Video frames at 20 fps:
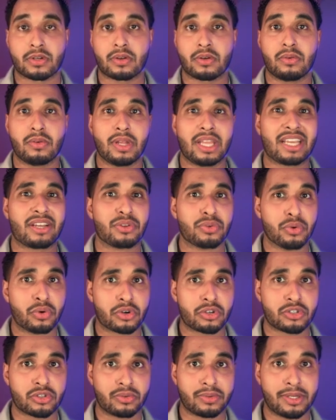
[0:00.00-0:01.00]
ignore
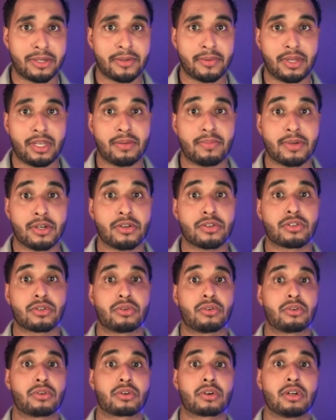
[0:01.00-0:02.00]
some emails,
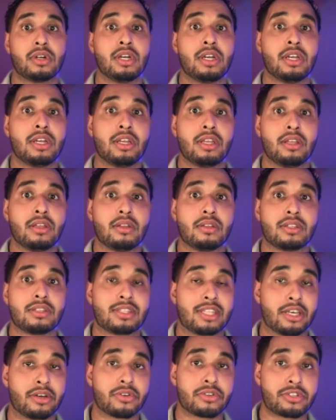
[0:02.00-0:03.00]
or
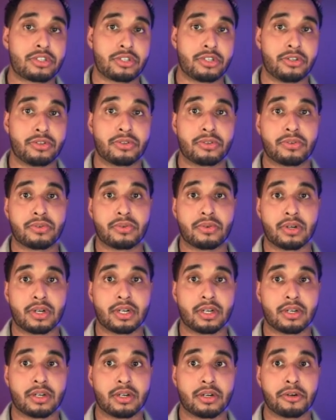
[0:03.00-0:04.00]
tells you
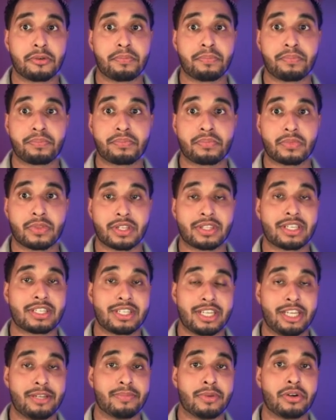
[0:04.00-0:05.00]
that this
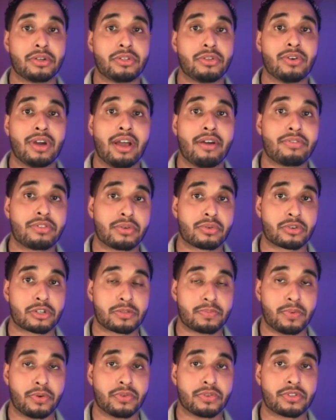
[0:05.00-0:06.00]
email you have to
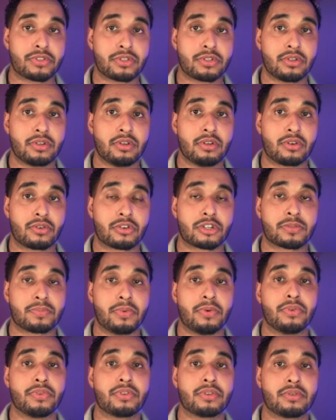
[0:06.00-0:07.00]

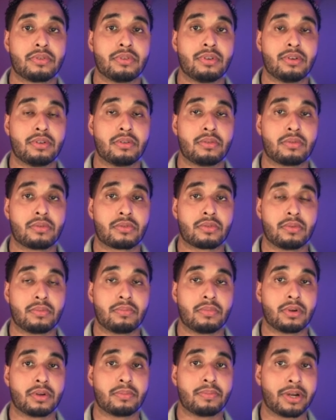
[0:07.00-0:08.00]
respond
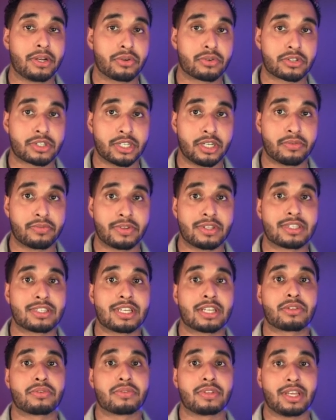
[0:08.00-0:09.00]
by yourself instead
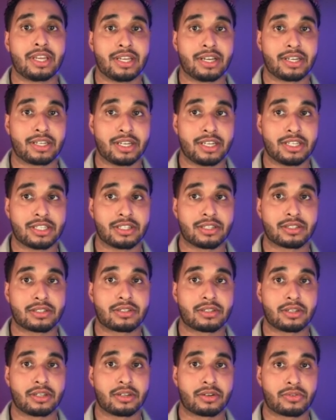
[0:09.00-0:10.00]
of the AI agent
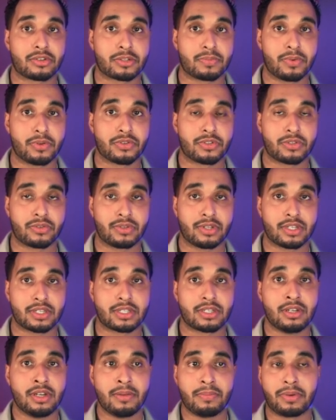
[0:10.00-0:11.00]
response to this,
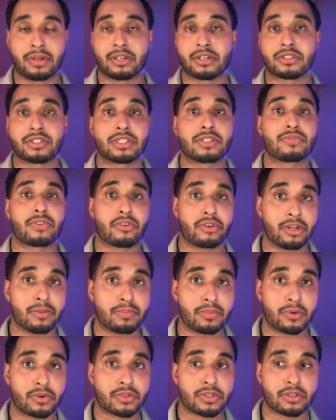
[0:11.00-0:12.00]
because it's very
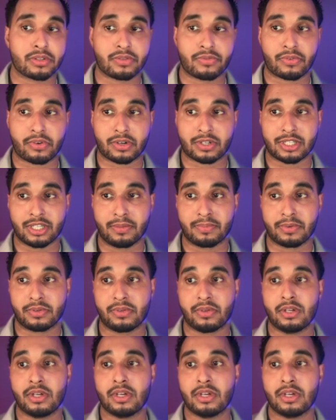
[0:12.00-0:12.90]
important, for example.